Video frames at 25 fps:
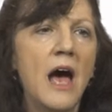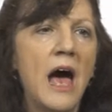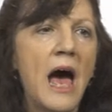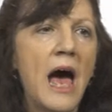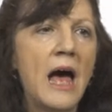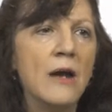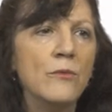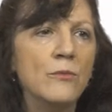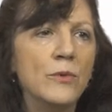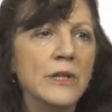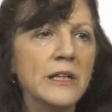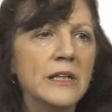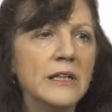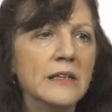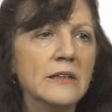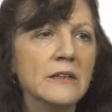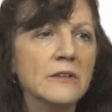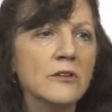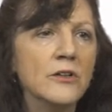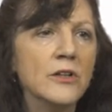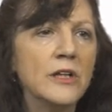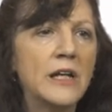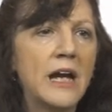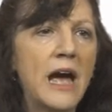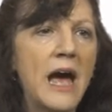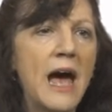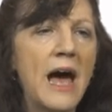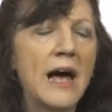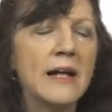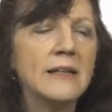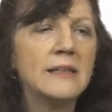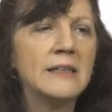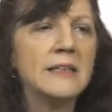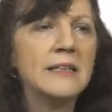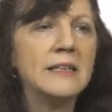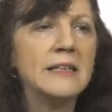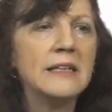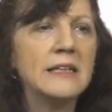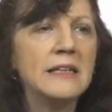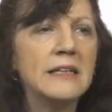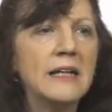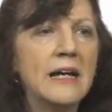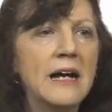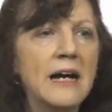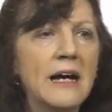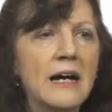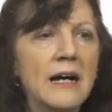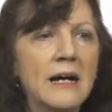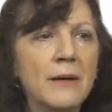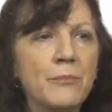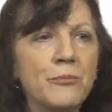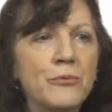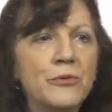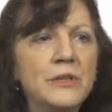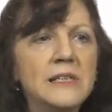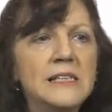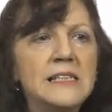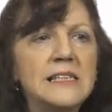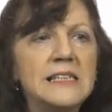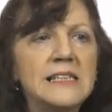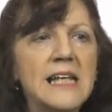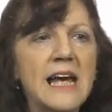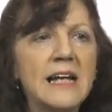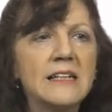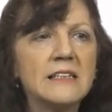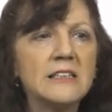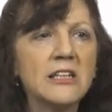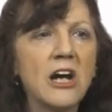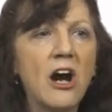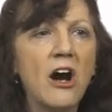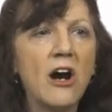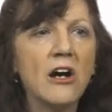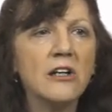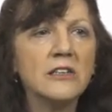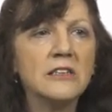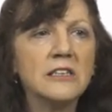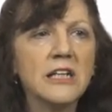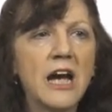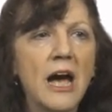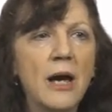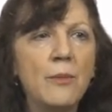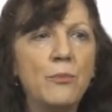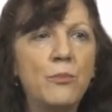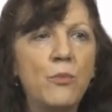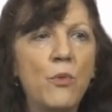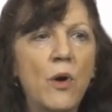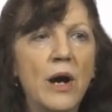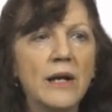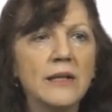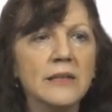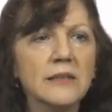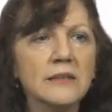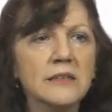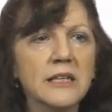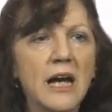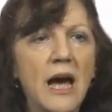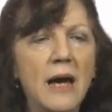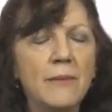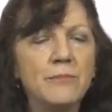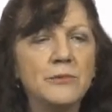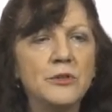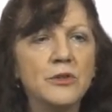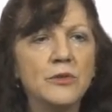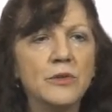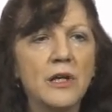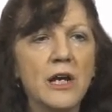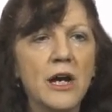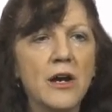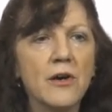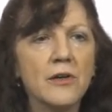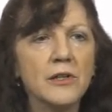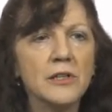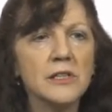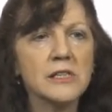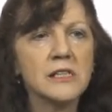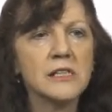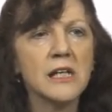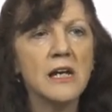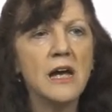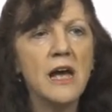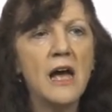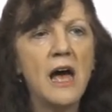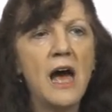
And we can look at the uh, preset, our type 1 and type 2 errors.